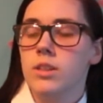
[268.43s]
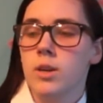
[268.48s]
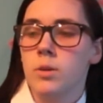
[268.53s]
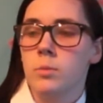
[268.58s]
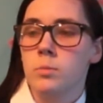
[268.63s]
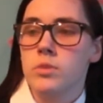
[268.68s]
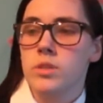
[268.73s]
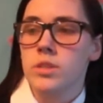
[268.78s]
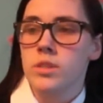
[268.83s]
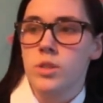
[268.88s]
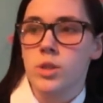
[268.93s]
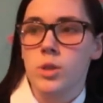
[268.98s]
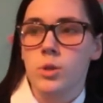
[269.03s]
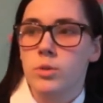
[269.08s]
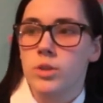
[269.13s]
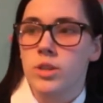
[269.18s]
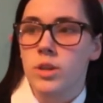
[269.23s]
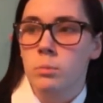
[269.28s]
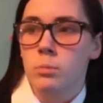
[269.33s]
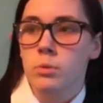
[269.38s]
comes
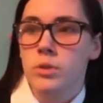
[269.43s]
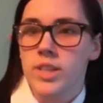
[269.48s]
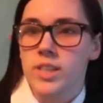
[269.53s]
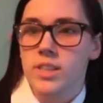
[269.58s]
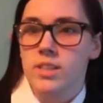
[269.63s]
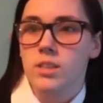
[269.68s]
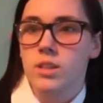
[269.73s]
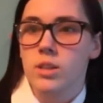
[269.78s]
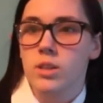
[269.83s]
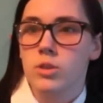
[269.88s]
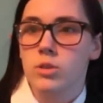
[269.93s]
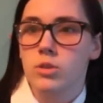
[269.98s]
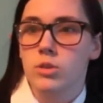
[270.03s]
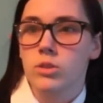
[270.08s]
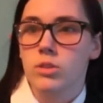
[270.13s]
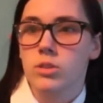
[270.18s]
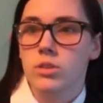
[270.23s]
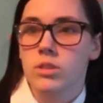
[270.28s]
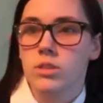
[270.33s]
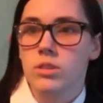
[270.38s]
into a complete
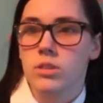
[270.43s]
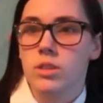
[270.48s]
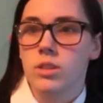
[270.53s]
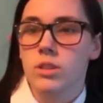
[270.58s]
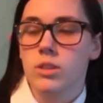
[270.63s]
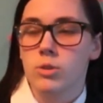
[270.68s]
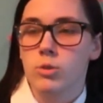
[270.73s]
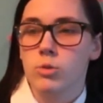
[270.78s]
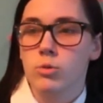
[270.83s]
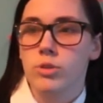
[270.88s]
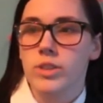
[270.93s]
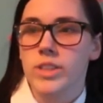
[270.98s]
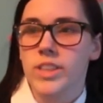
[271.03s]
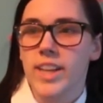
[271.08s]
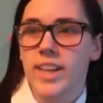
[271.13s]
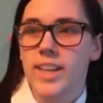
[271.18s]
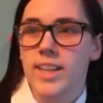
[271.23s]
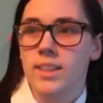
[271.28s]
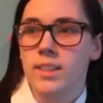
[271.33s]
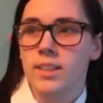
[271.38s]
circle to
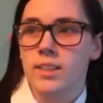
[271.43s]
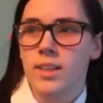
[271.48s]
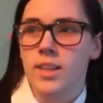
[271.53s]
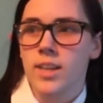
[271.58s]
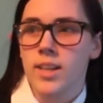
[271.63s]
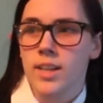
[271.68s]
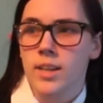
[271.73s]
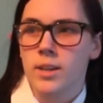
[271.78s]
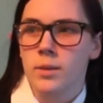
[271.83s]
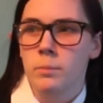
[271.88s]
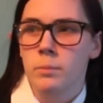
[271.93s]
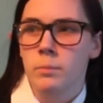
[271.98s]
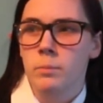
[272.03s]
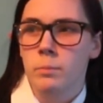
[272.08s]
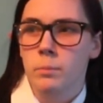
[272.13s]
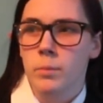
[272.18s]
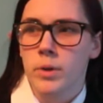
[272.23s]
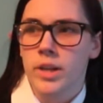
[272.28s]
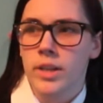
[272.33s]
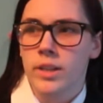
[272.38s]
create him.
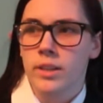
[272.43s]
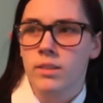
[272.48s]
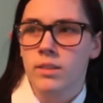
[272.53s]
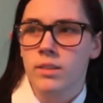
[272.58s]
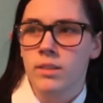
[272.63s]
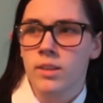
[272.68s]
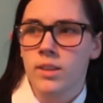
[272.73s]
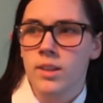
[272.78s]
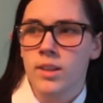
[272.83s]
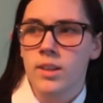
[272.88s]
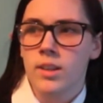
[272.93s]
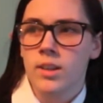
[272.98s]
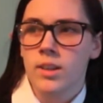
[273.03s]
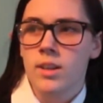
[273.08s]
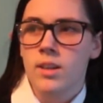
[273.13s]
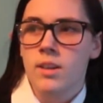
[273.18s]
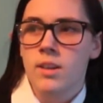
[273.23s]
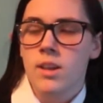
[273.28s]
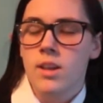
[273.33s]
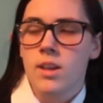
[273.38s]
But
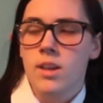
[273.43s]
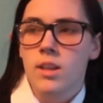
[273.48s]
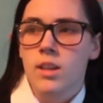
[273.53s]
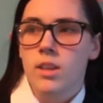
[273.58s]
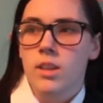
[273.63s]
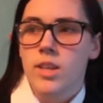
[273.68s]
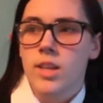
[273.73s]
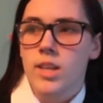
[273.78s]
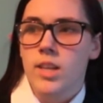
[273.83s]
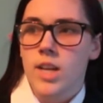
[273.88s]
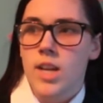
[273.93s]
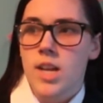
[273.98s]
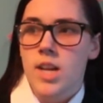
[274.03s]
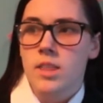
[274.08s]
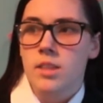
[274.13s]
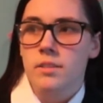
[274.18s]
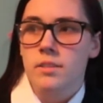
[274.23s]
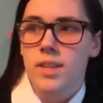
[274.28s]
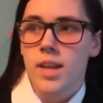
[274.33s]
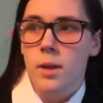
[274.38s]
then
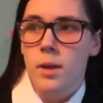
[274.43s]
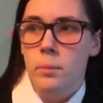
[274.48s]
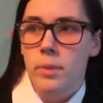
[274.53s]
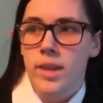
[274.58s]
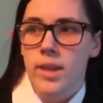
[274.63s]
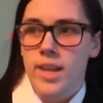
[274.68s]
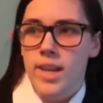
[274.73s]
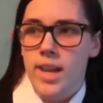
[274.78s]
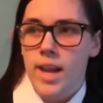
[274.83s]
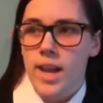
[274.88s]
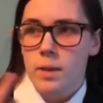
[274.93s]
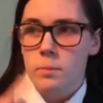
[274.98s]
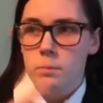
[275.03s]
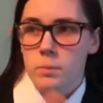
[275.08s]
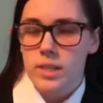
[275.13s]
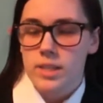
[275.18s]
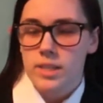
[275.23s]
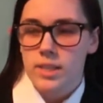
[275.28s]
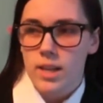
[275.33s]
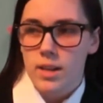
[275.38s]
again, the same thing can
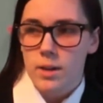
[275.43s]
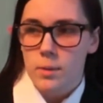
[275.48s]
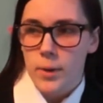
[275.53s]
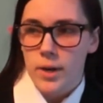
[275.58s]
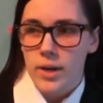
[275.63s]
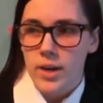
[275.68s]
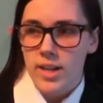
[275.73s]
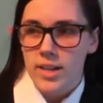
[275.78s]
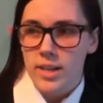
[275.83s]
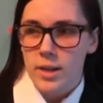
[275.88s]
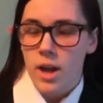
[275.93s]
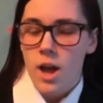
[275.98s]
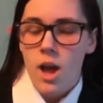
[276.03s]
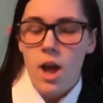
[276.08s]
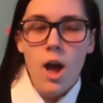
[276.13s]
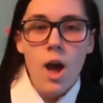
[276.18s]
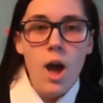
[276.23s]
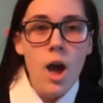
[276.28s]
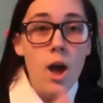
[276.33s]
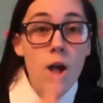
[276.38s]
be said about
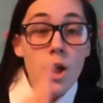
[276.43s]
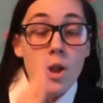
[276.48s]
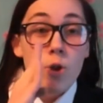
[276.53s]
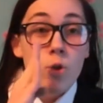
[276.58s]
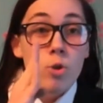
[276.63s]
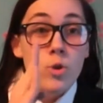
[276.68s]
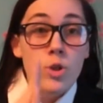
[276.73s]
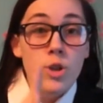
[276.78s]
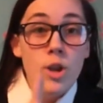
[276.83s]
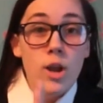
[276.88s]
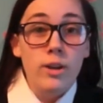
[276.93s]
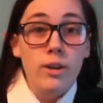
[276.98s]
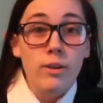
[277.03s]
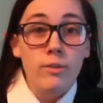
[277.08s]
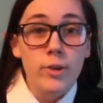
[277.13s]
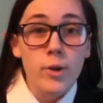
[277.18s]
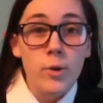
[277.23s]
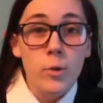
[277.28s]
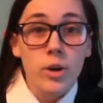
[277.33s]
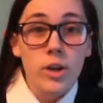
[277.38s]
none
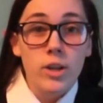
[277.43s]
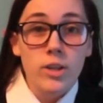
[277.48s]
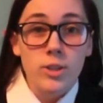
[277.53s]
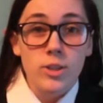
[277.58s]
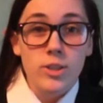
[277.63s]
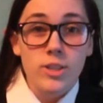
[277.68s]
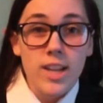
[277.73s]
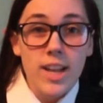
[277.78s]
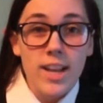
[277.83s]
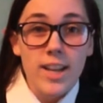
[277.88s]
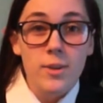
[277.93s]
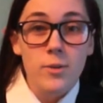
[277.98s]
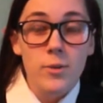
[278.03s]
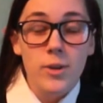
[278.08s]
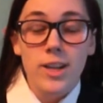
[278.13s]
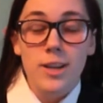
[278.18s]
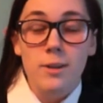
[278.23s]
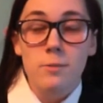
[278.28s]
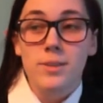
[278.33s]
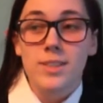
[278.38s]
of you are understanding
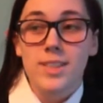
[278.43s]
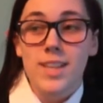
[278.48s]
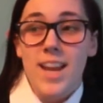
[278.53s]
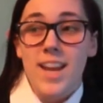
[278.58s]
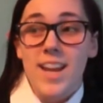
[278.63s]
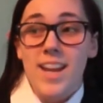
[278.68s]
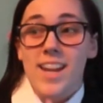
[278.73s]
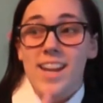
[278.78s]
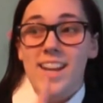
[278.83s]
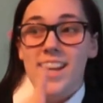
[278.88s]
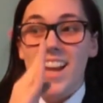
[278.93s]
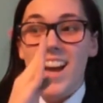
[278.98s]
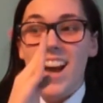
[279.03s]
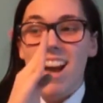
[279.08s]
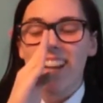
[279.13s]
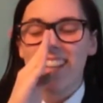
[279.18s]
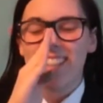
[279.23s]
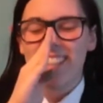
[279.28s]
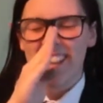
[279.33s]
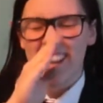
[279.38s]
what I'm saying.
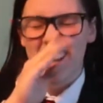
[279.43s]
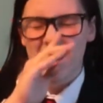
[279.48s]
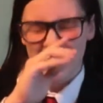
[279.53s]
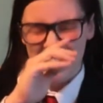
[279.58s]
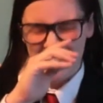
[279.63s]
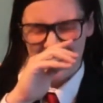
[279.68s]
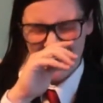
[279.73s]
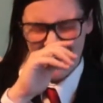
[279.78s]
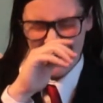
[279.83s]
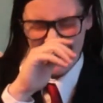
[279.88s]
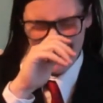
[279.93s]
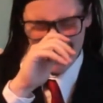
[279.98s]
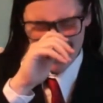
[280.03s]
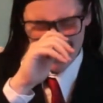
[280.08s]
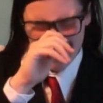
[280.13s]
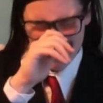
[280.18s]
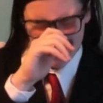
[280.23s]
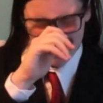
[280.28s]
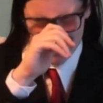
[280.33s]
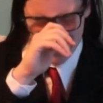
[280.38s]
I just
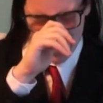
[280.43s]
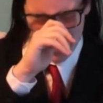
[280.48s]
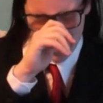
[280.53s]
realized